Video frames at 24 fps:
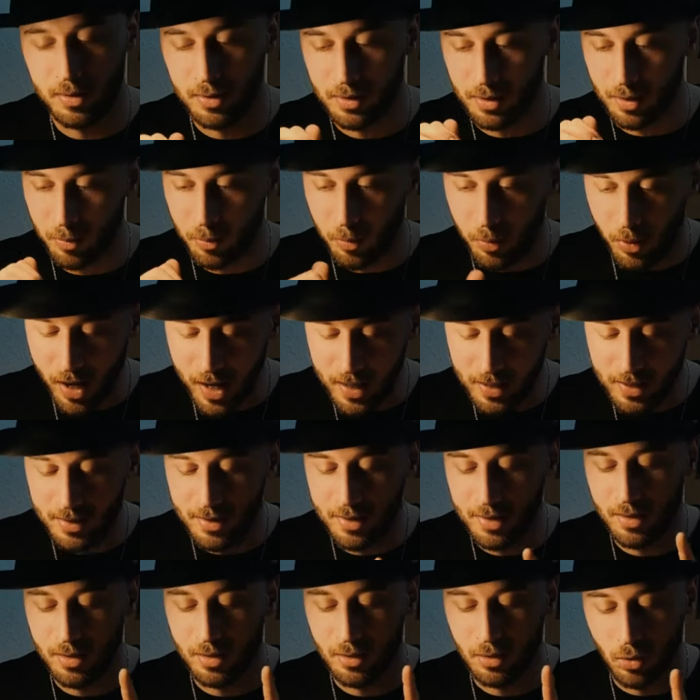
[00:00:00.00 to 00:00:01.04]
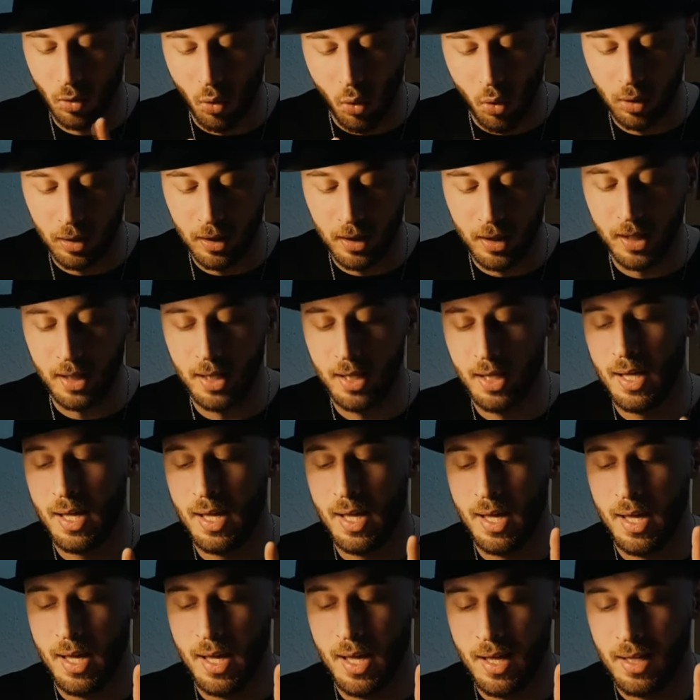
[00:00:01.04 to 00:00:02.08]
Depressed, lonely,
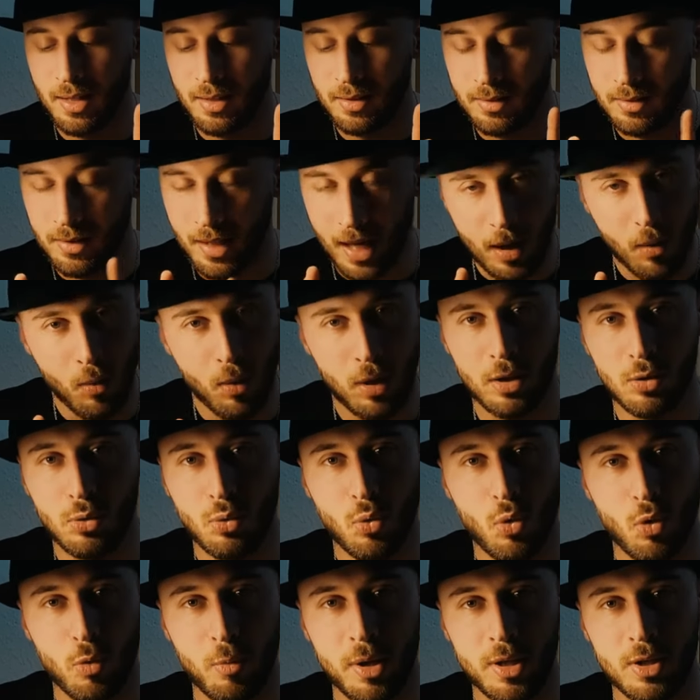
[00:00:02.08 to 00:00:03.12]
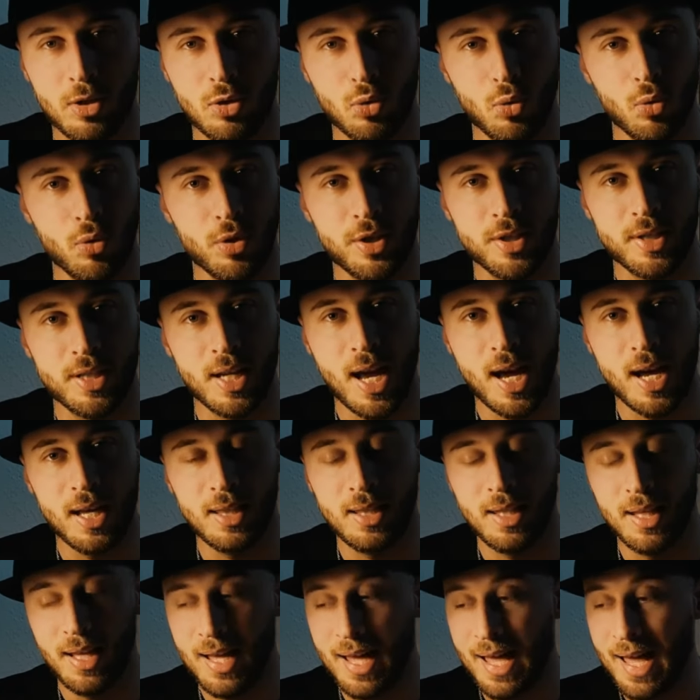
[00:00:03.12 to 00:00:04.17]
they wanted to commit
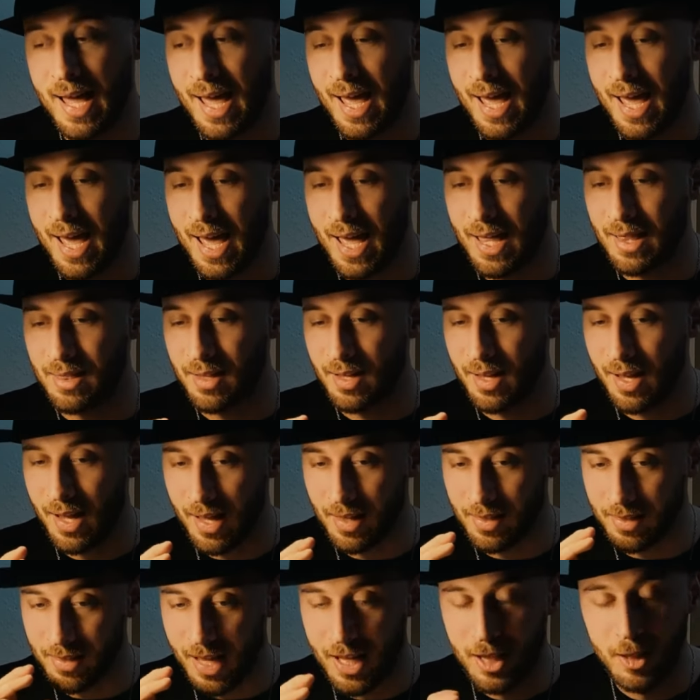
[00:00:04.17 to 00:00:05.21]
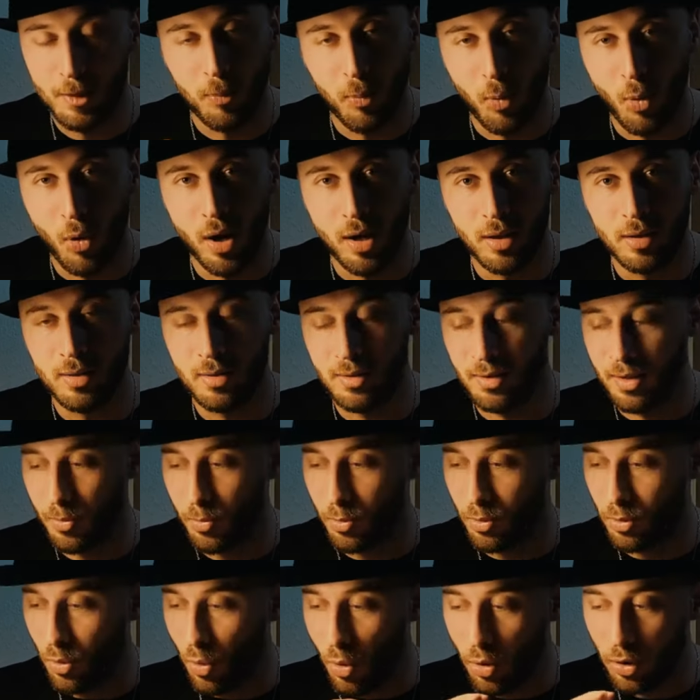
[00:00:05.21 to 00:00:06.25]
suicide, and at that point they
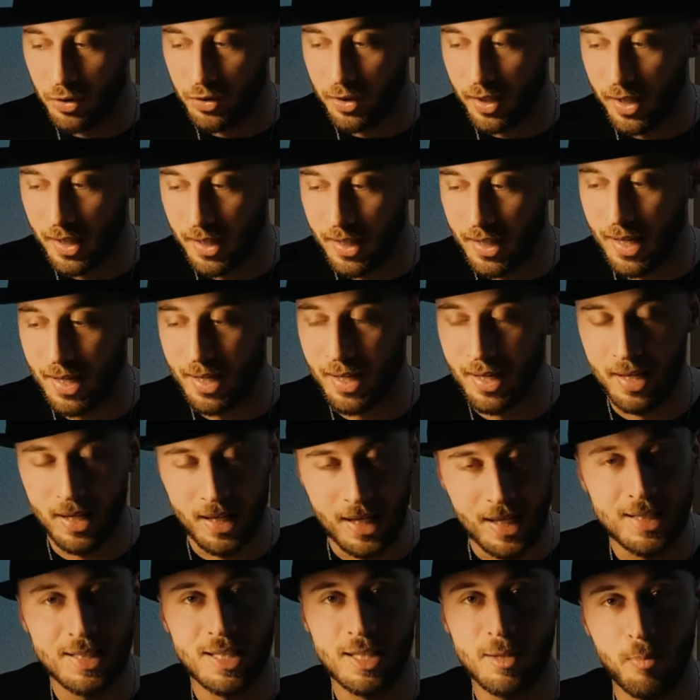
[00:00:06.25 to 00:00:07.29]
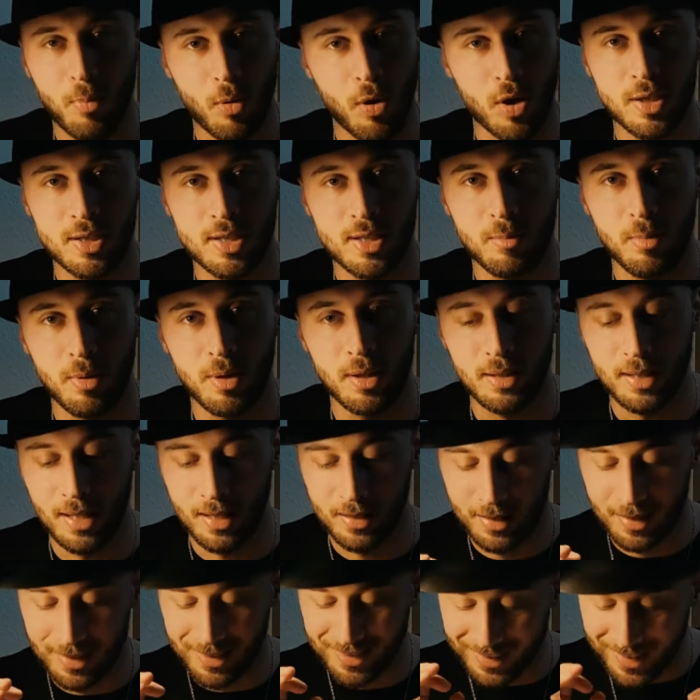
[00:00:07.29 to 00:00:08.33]
were all thinking, is it possible
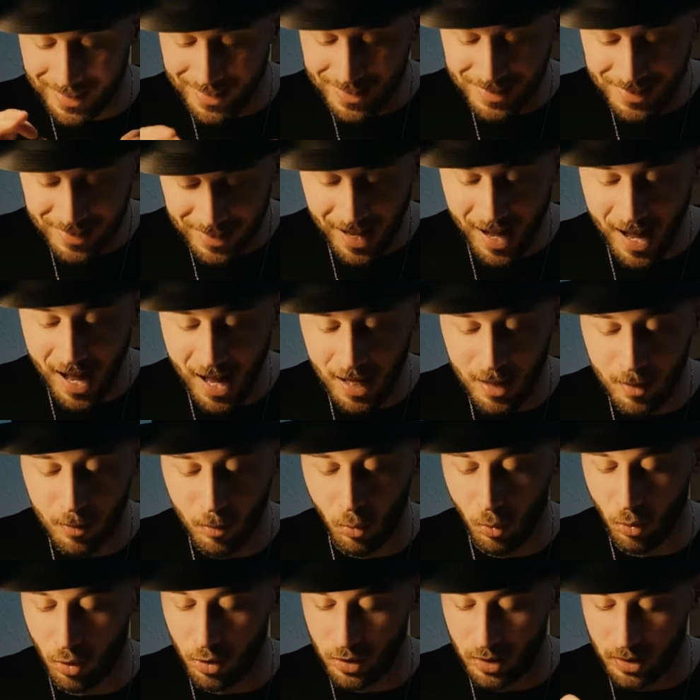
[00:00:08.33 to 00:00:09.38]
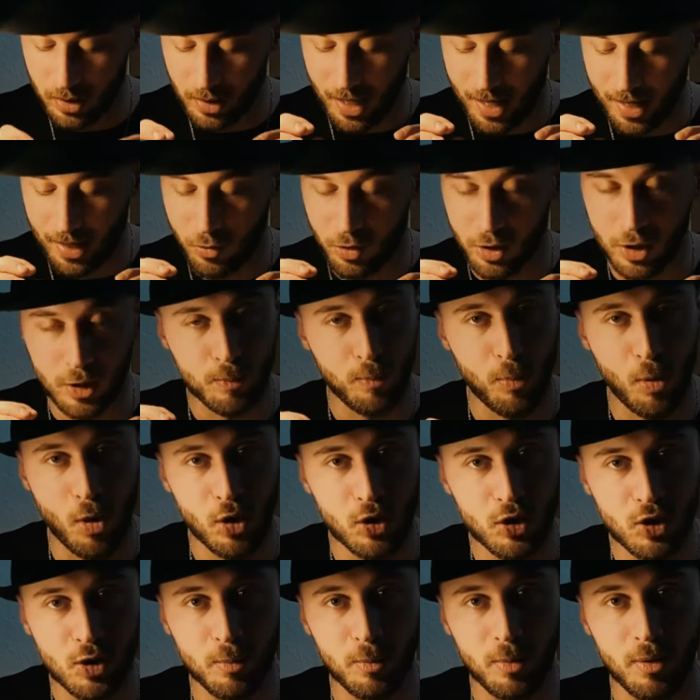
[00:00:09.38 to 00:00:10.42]
that this guy was like
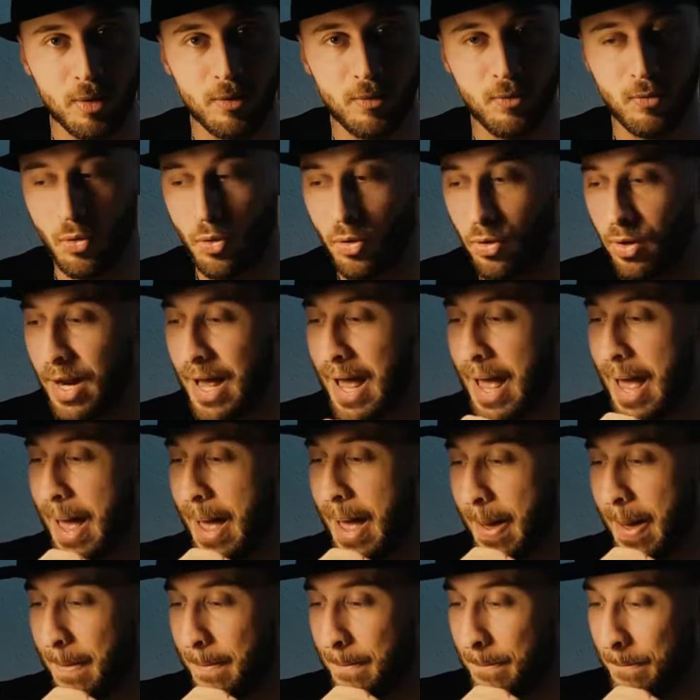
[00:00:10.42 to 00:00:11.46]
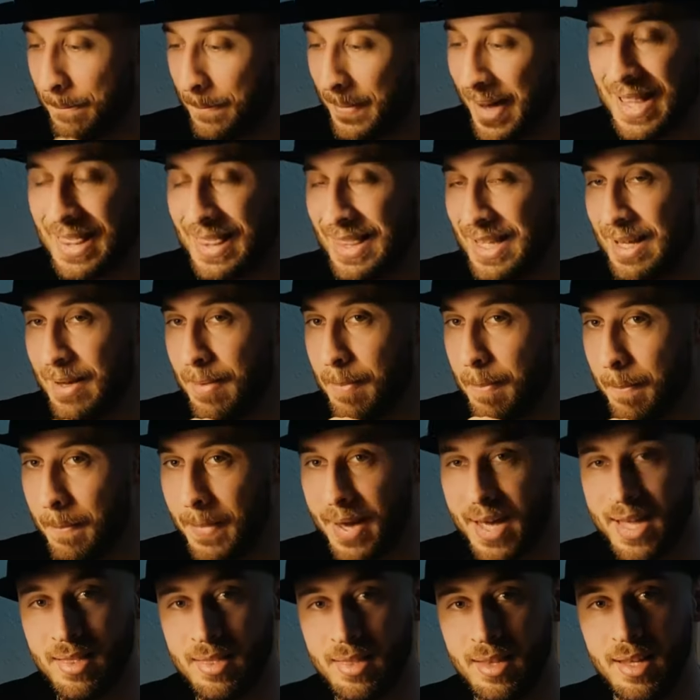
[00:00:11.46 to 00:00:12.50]
responsible for many,
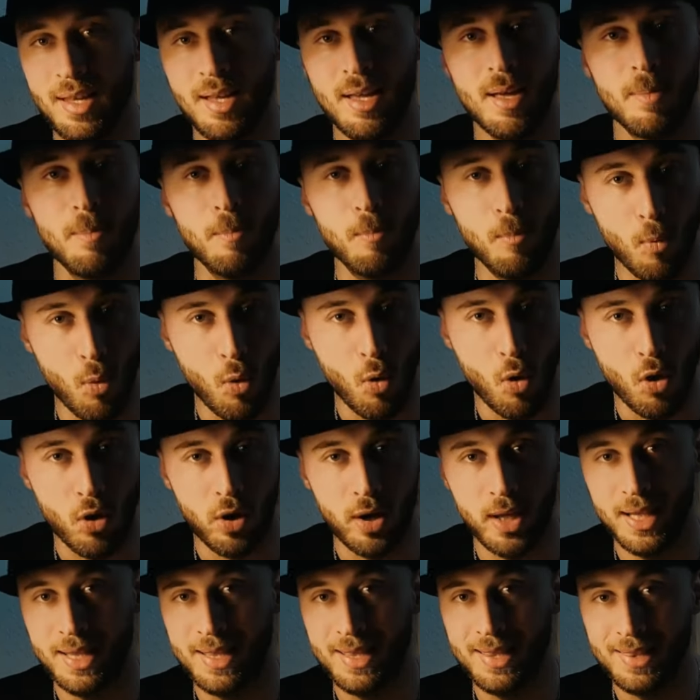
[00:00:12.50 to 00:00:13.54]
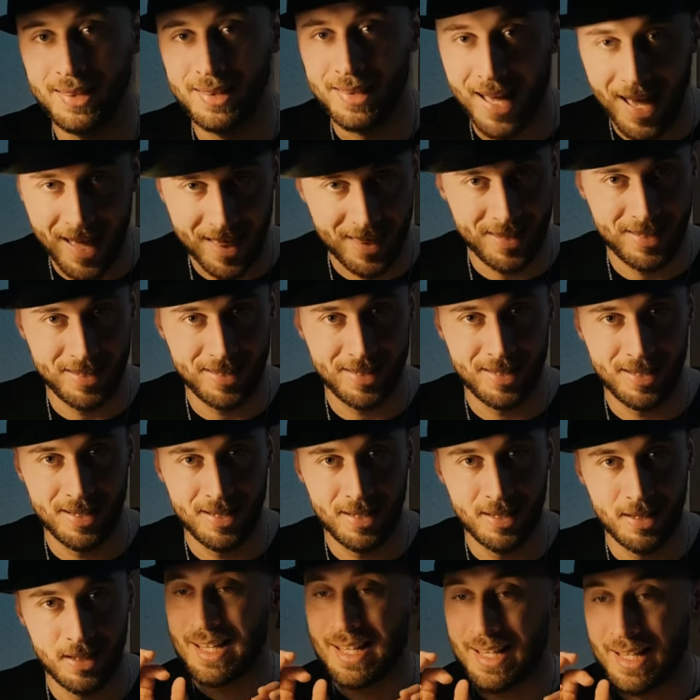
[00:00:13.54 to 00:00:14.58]
many more deaths?
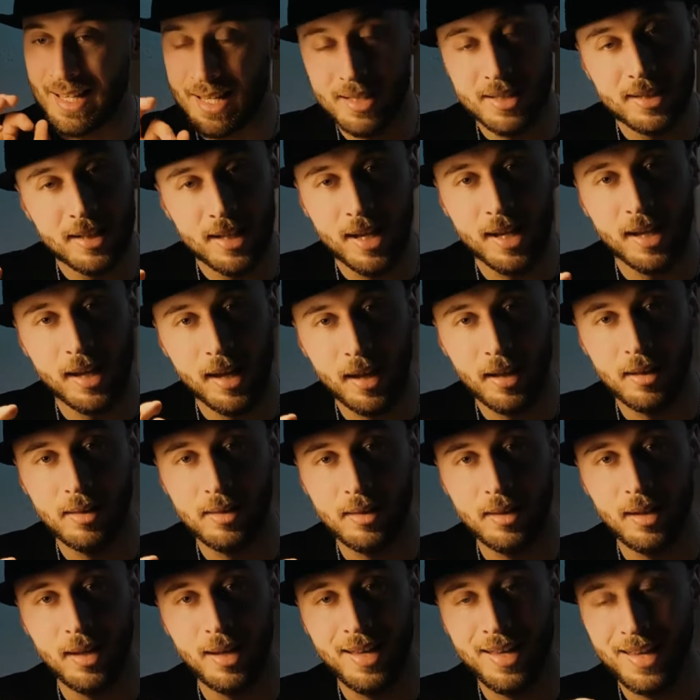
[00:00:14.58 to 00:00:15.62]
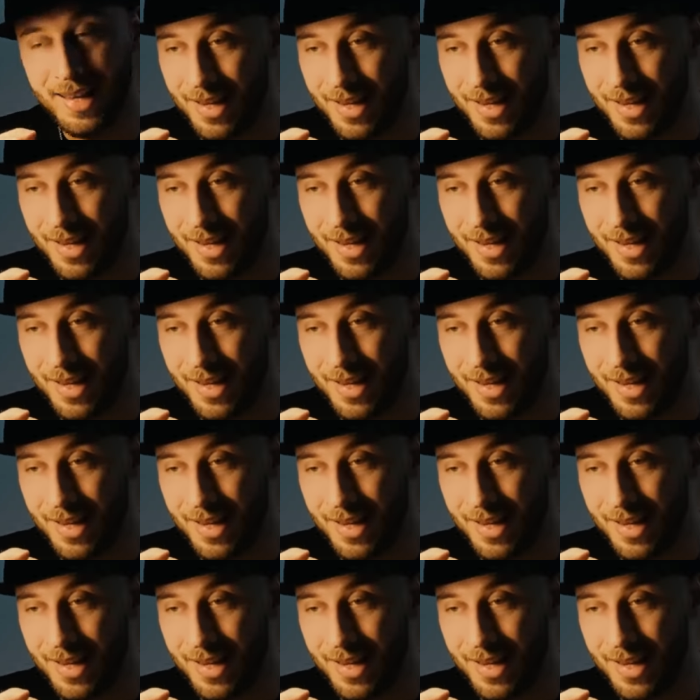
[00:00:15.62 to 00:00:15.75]
Is he guilty?